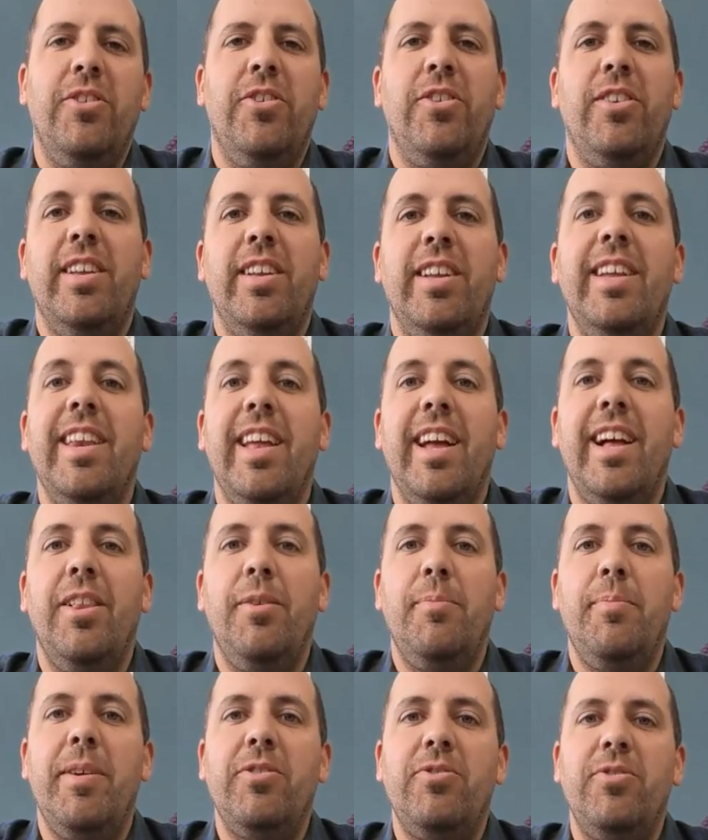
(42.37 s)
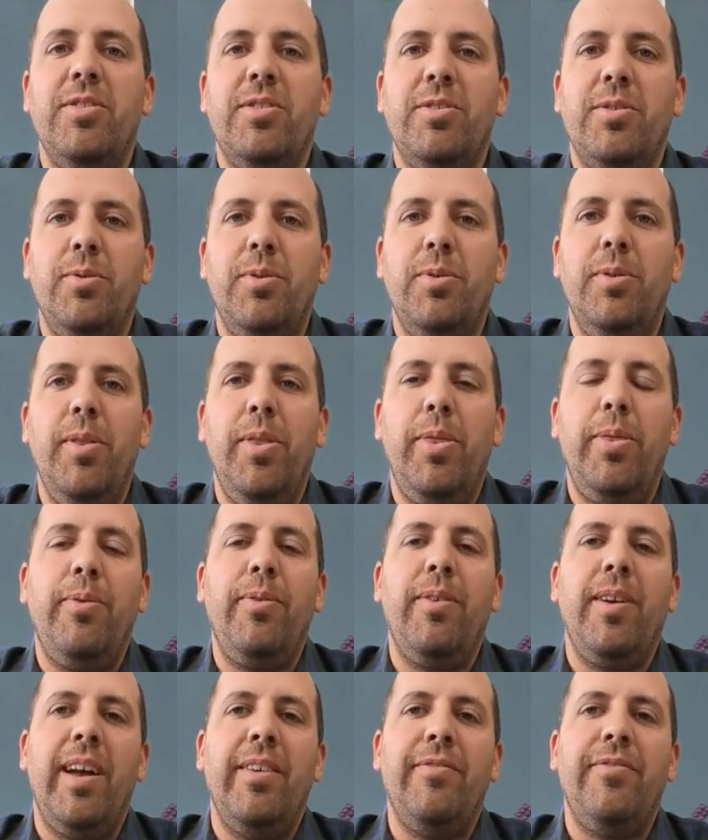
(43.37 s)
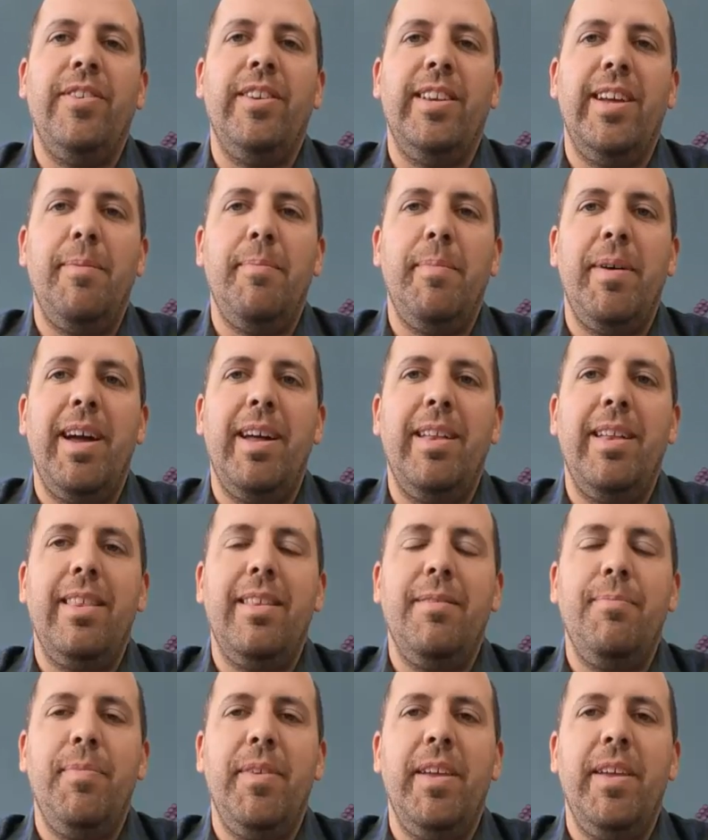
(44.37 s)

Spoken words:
learned in elementary school through everyday math